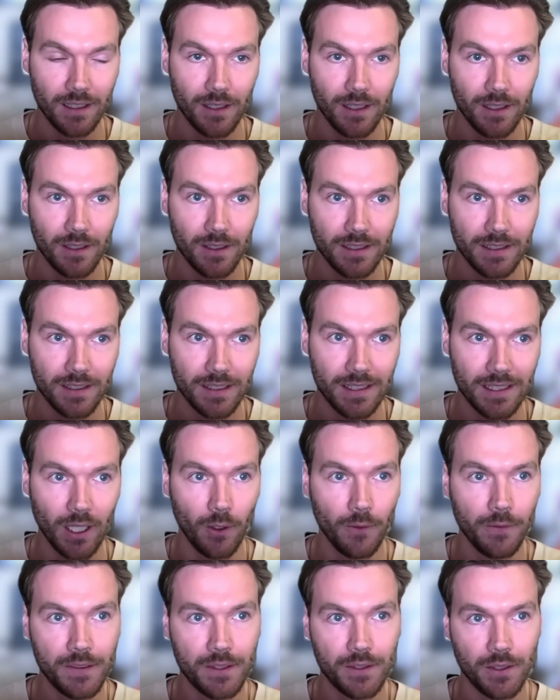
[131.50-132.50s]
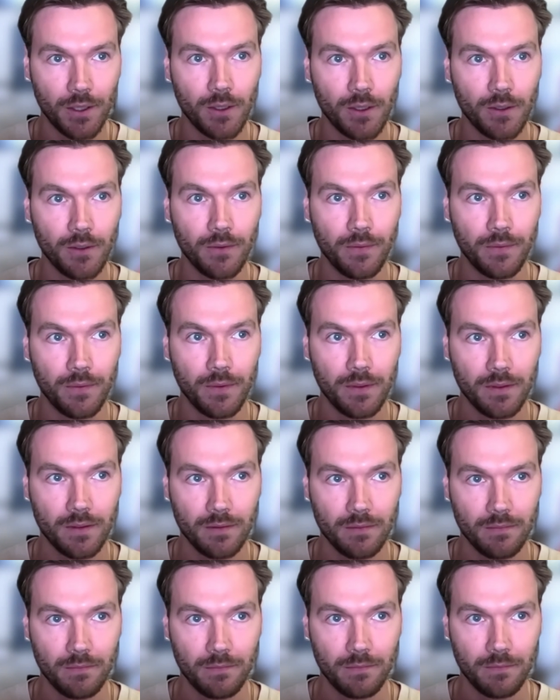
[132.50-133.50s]
self-serve
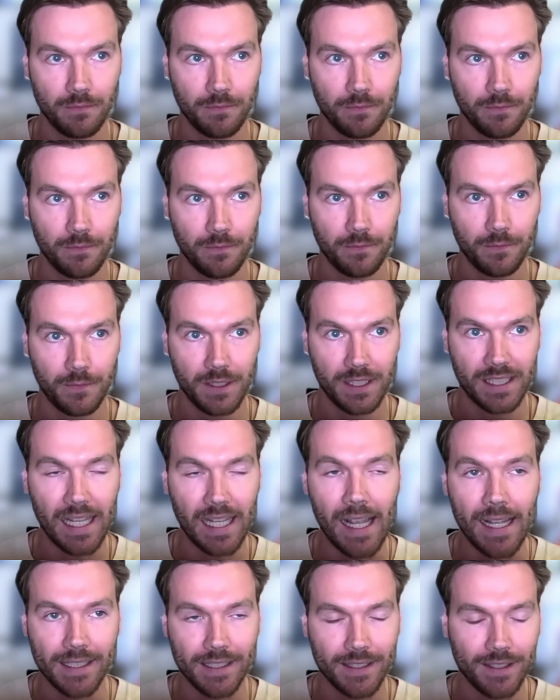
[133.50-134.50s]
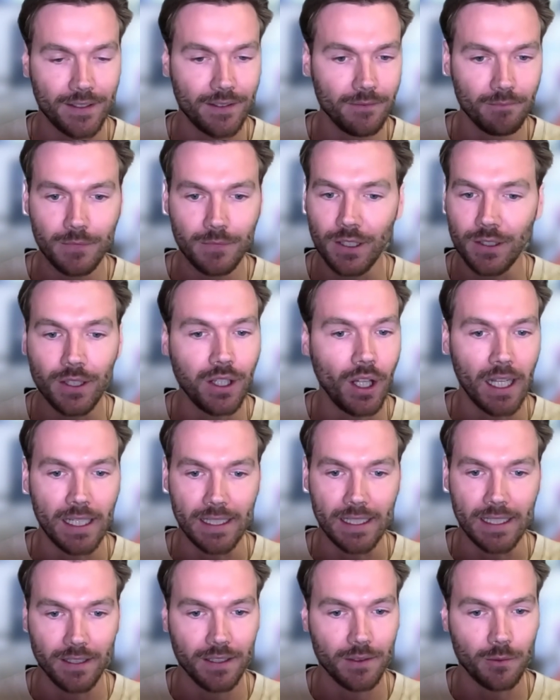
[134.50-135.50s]
tech
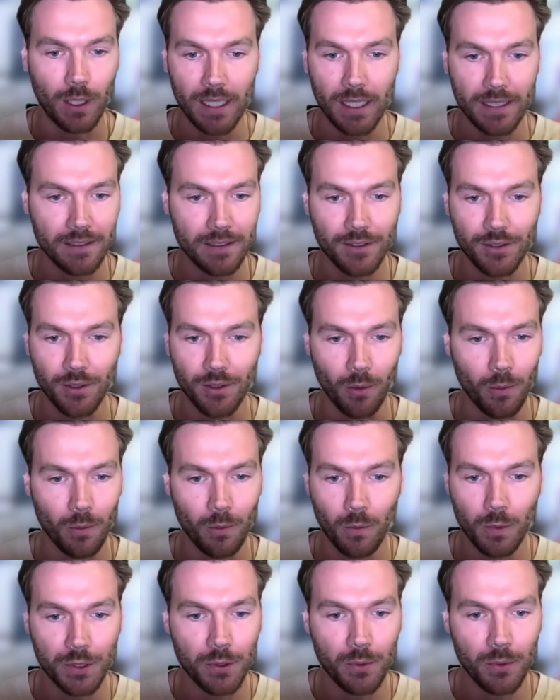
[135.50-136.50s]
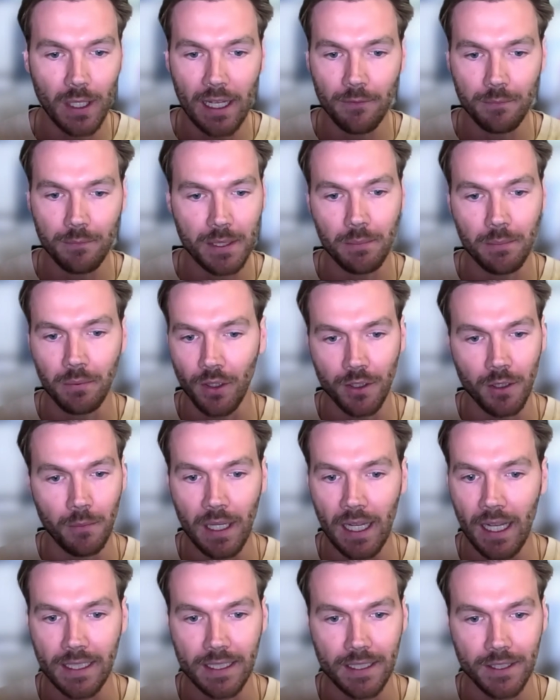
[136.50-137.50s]
client, right? So you have people on the
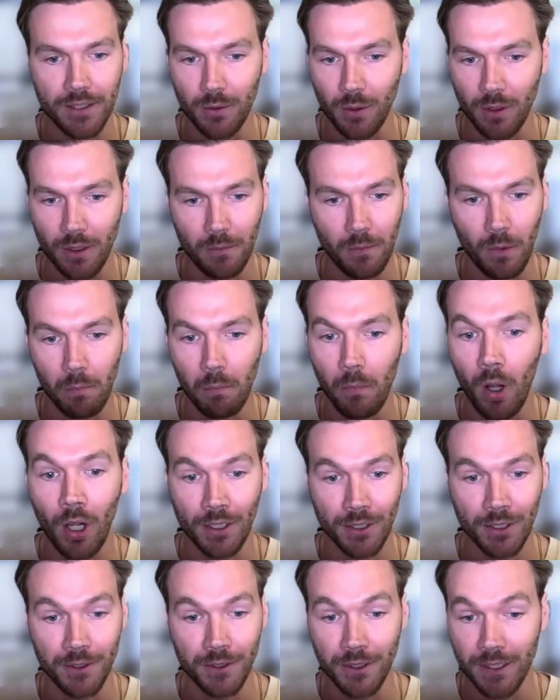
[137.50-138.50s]
back end who are monitoring